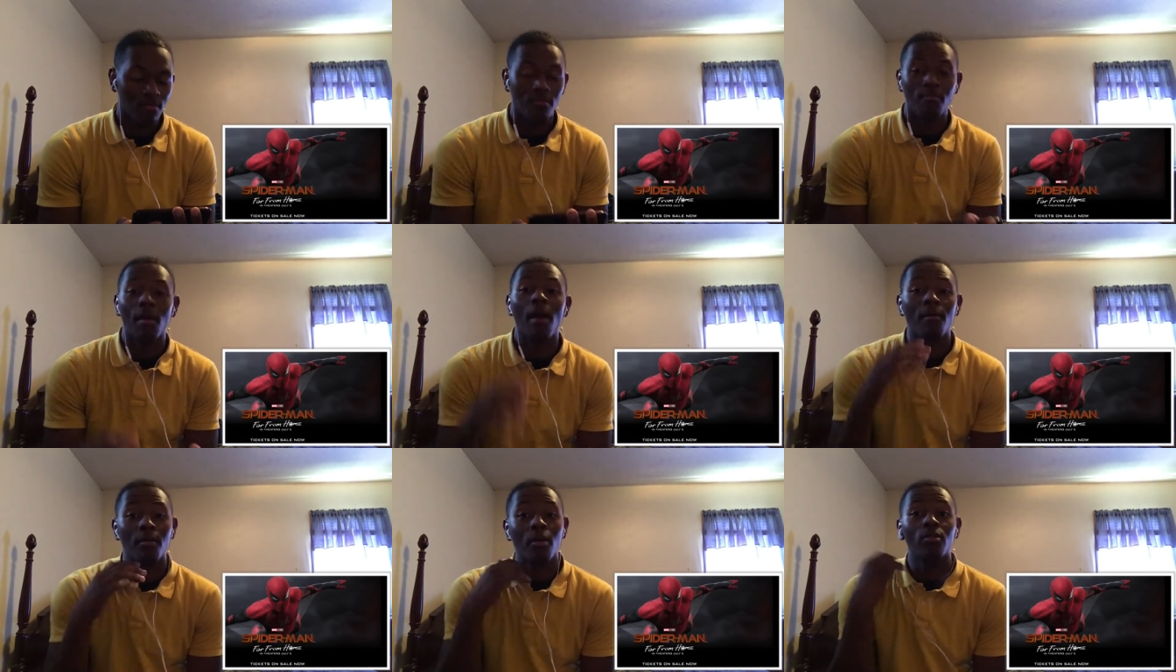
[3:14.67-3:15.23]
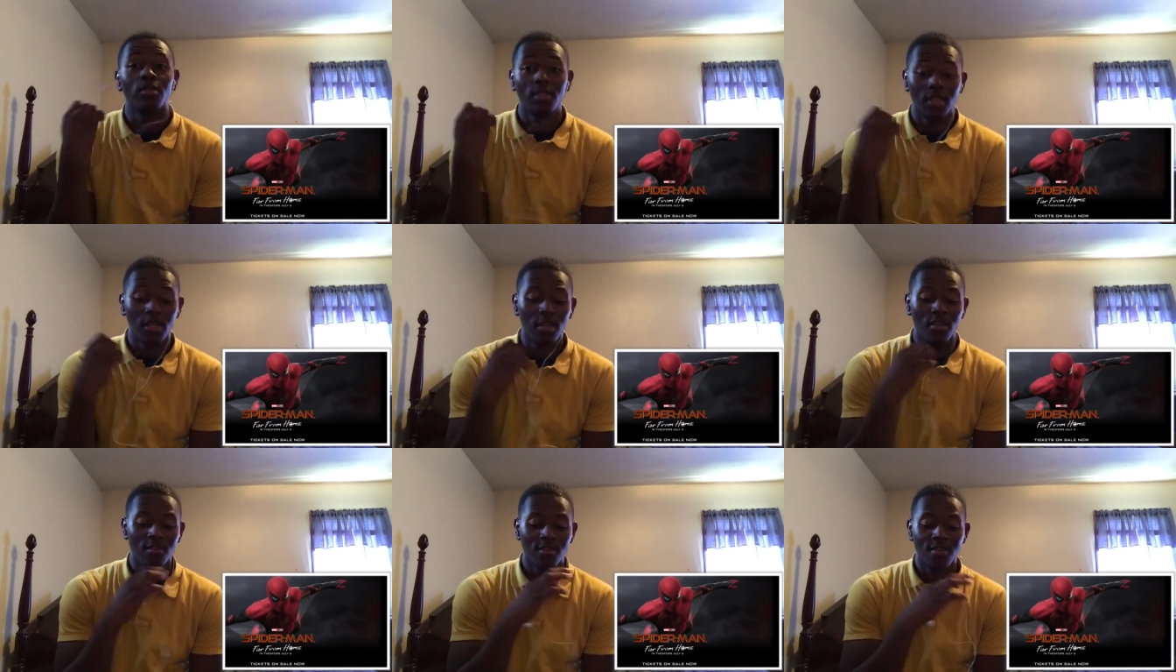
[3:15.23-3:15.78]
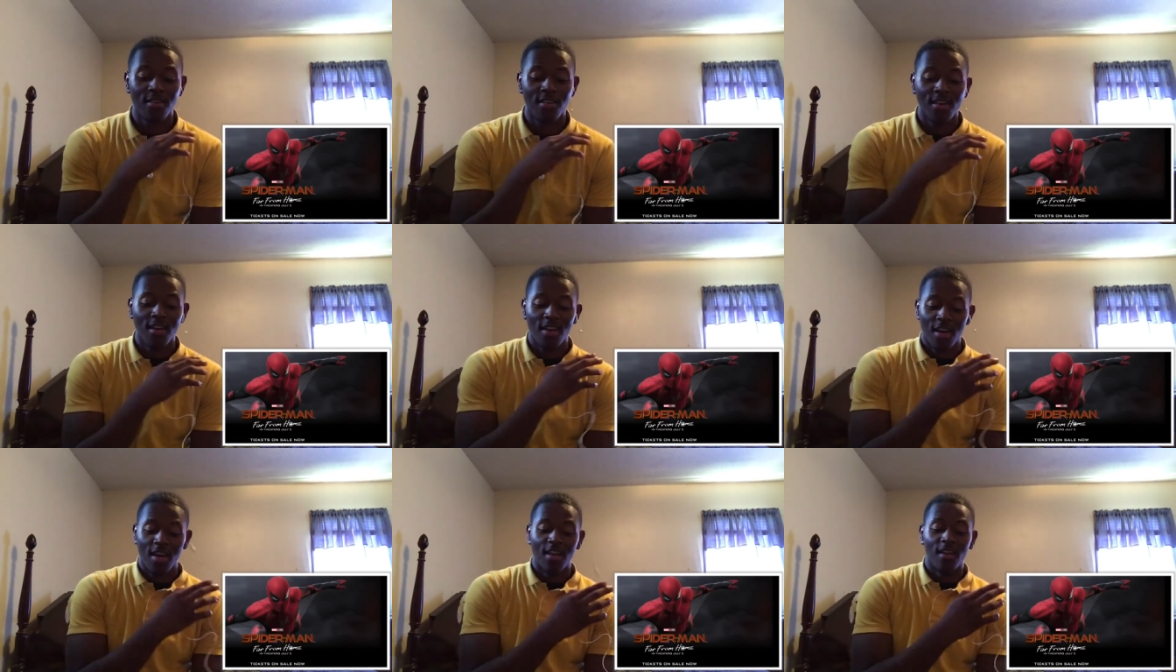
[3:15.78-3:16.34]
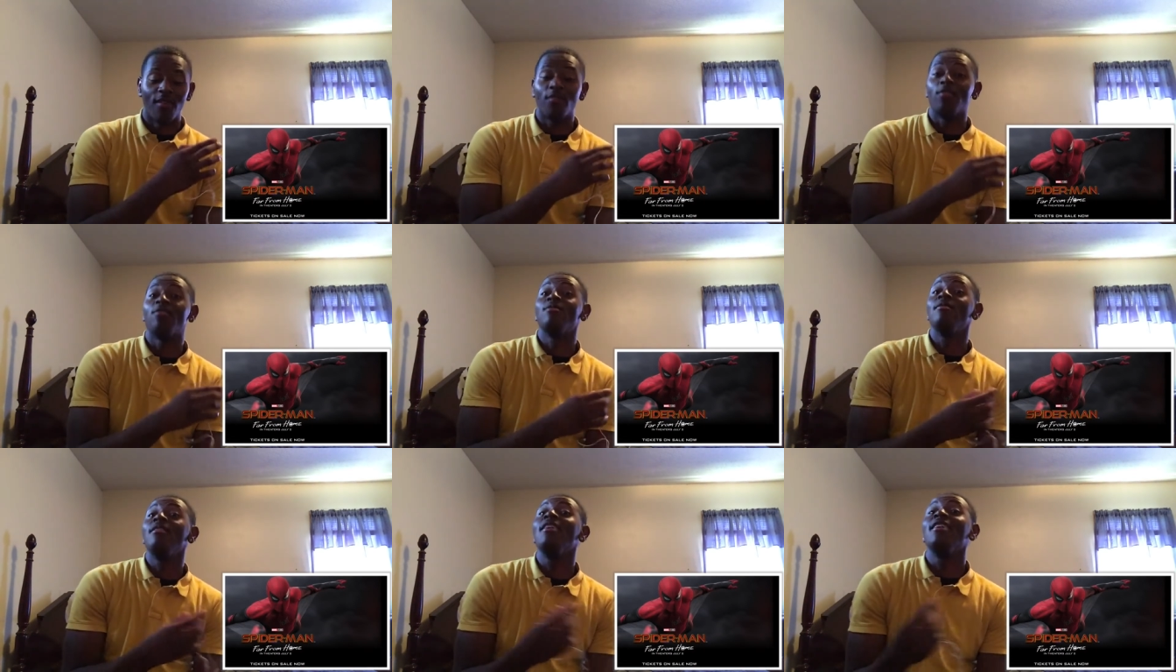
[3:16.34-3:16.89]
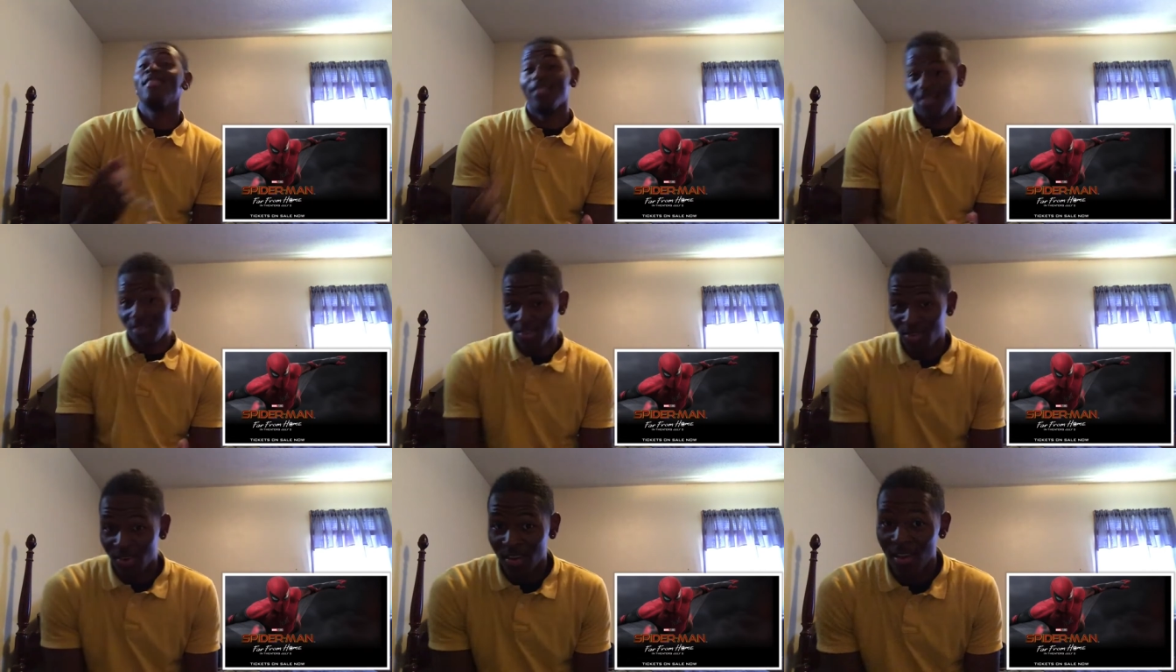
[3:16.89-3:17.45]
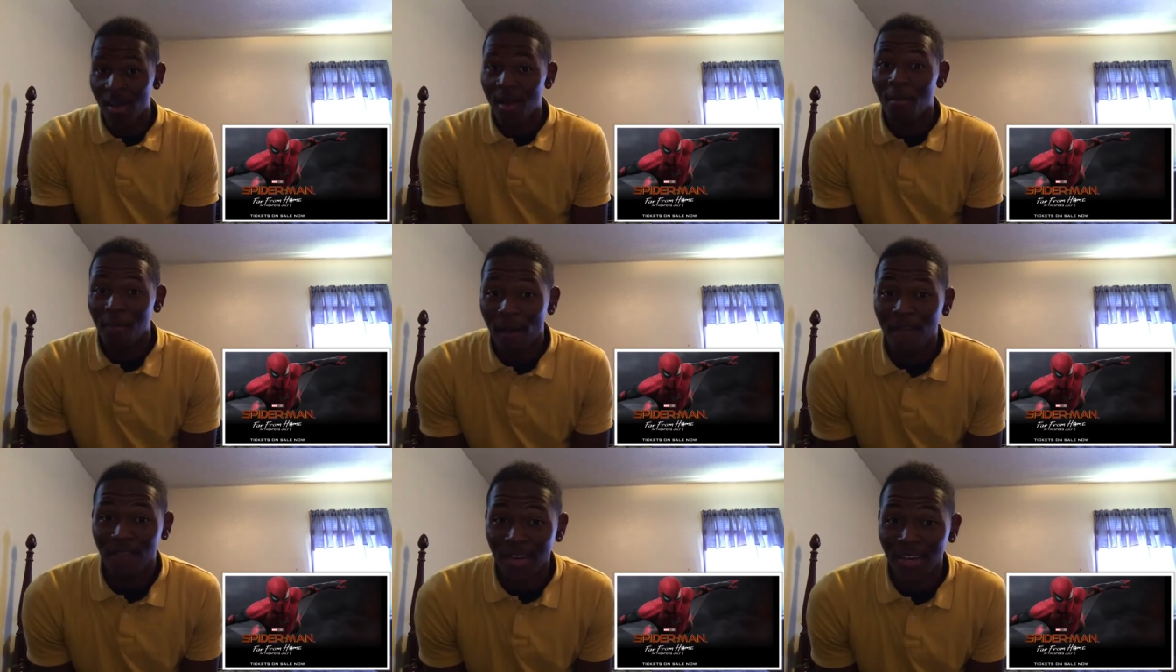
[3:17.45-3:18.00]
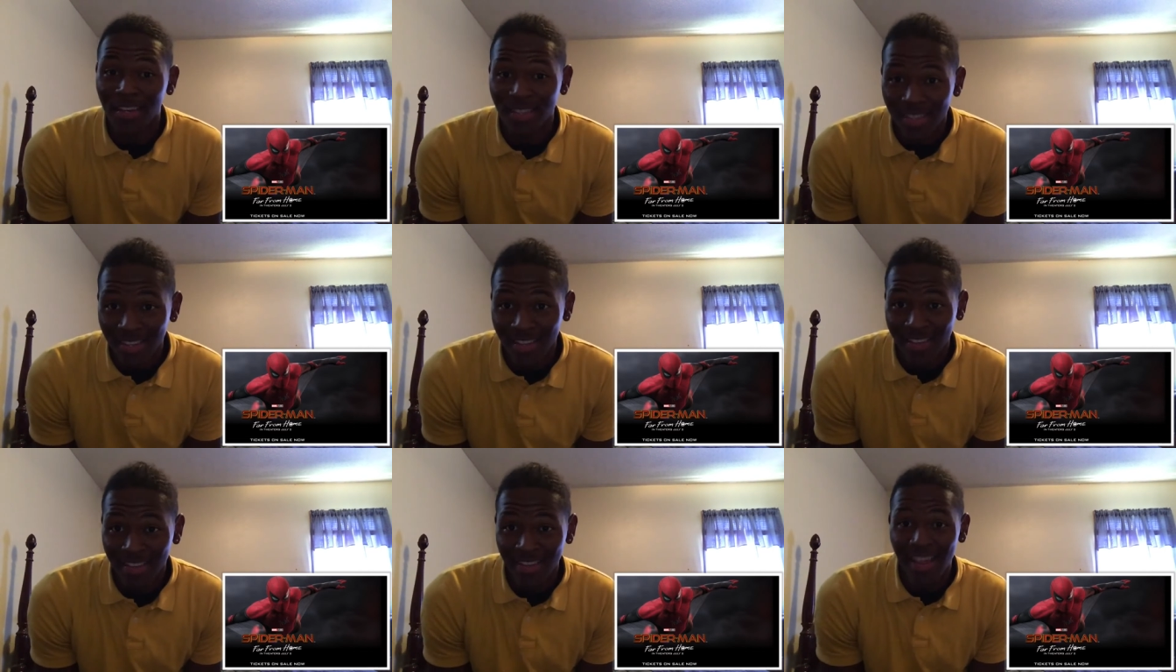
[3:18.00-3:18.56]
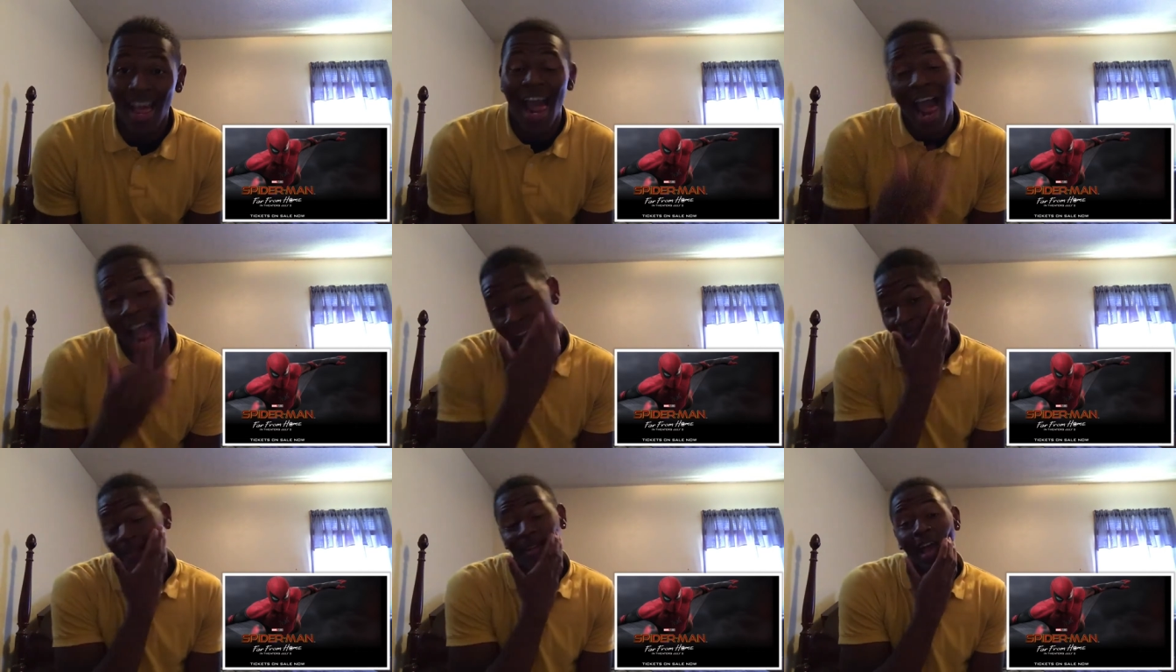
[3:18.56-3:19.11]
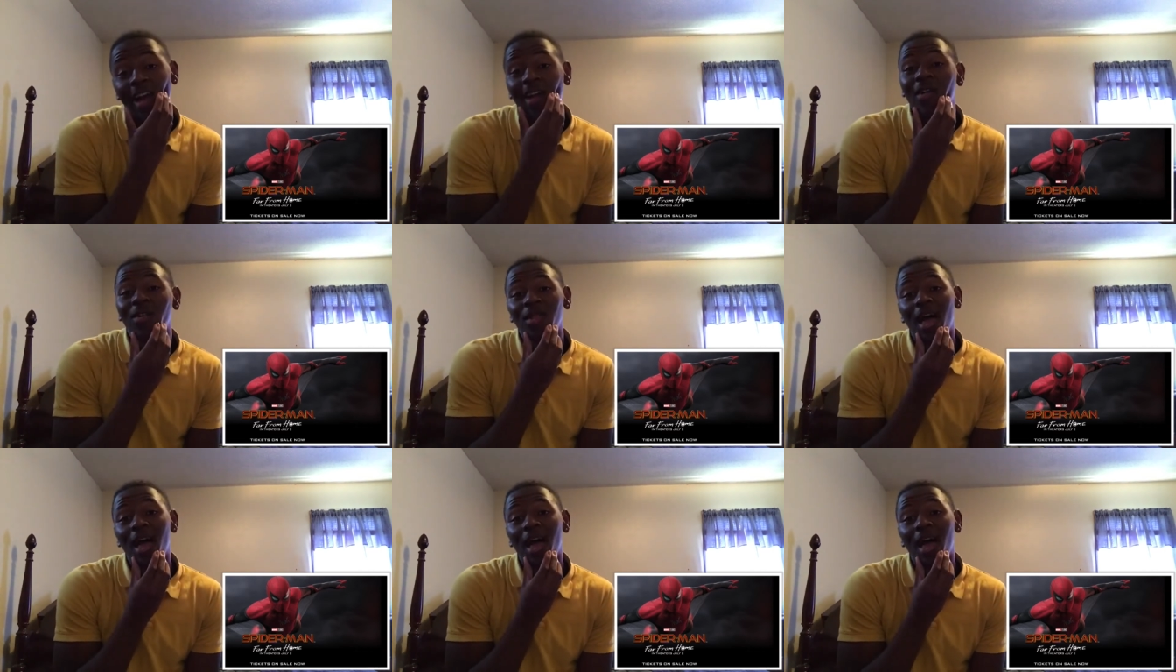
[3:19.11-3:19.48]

but I'm gonna see it and I'm gonna enjoy my fucking self. I'm not gonna